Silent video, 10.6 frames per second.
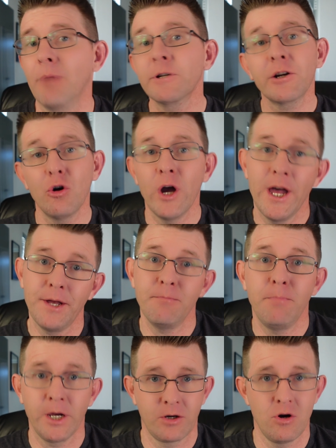going to go ahead
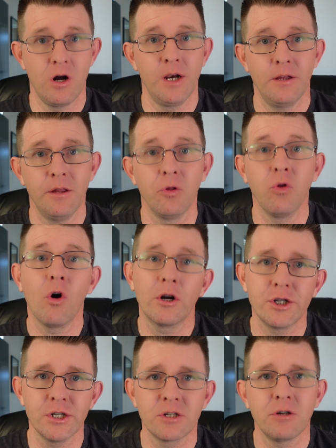and pick on the
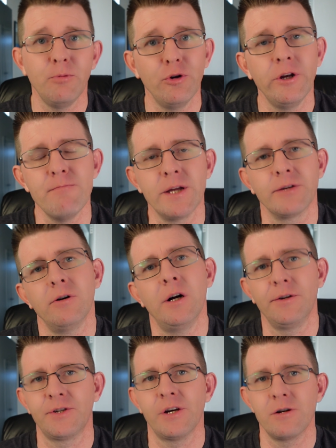largest community mental
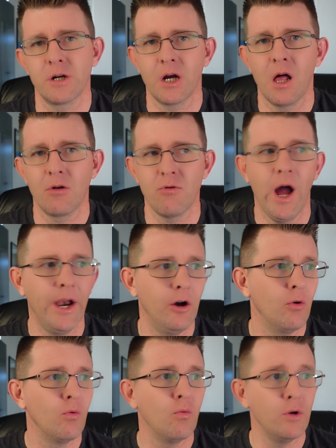health center in
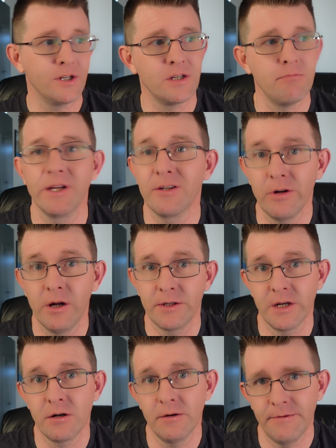Colorado, which is the Mental Health
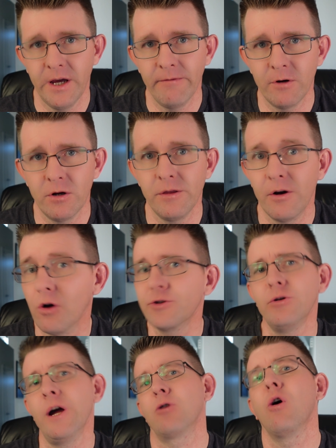Center of Denver. They're
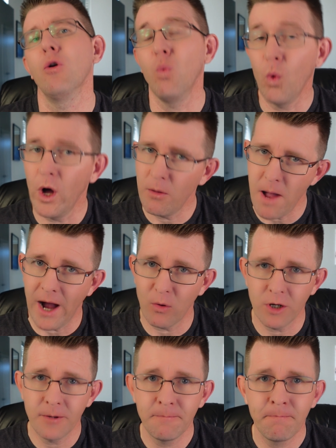also now called
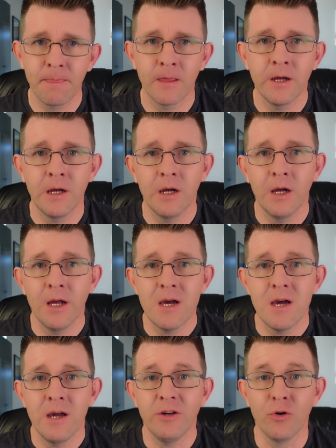WellPower.
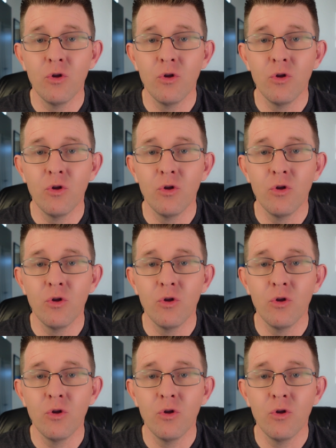You'll